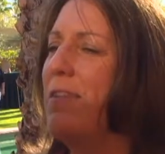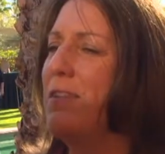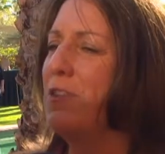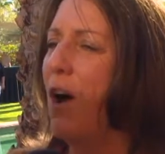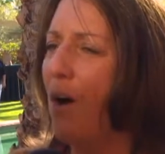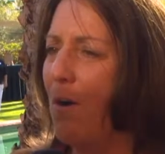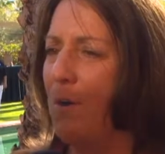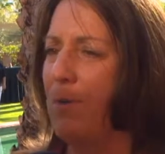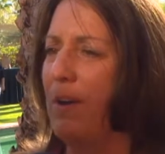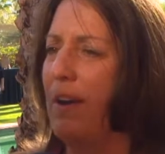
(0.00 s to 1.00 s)
the
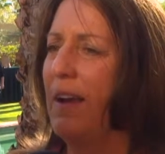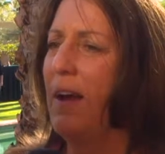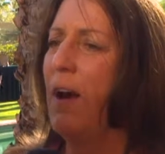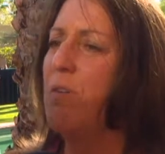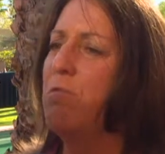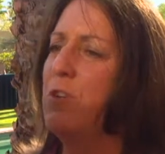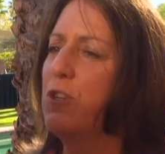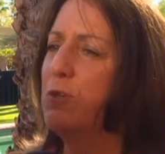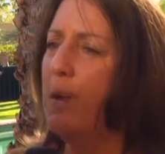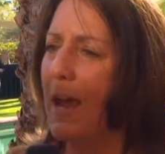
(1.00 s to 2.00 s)
tone of
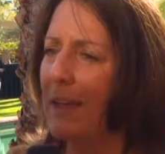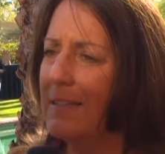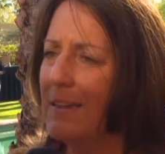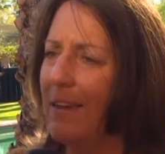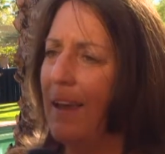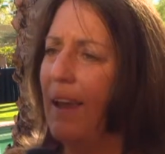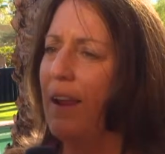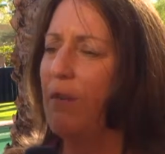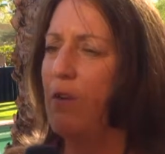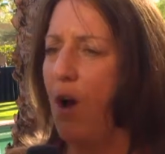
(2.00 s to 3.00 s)
respect
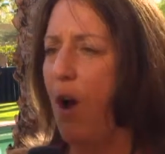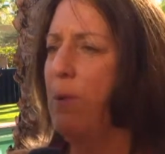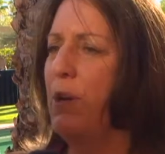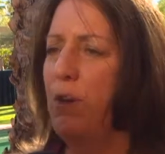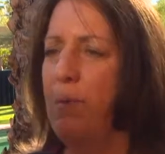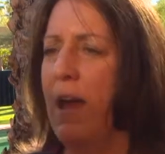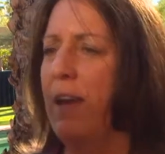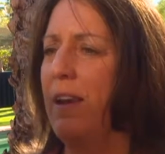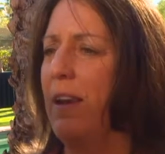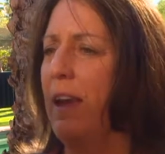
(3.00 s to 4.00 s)
and of common
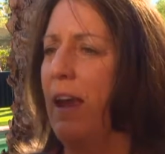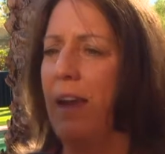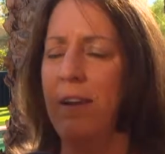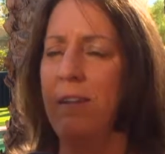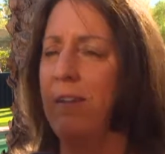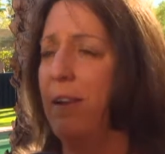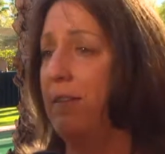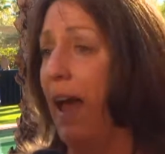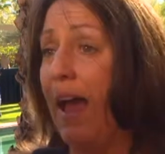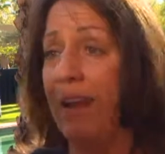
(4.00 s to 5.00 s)
humanity, and
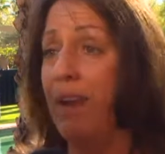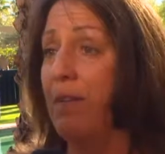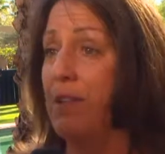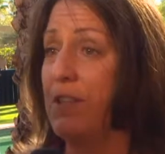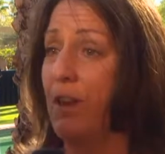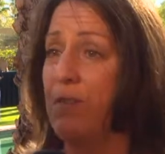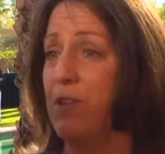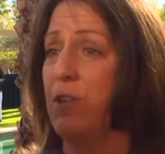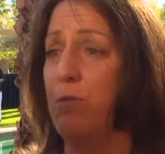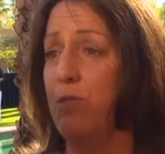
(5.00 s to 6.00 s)
that in and of itself
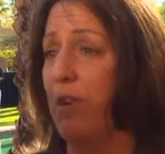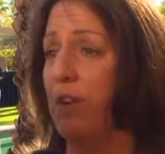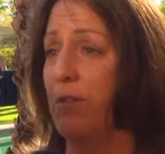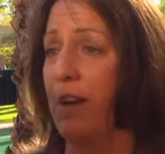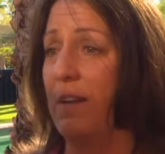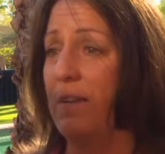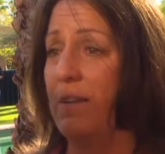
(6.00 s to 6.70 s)
is a huge victory.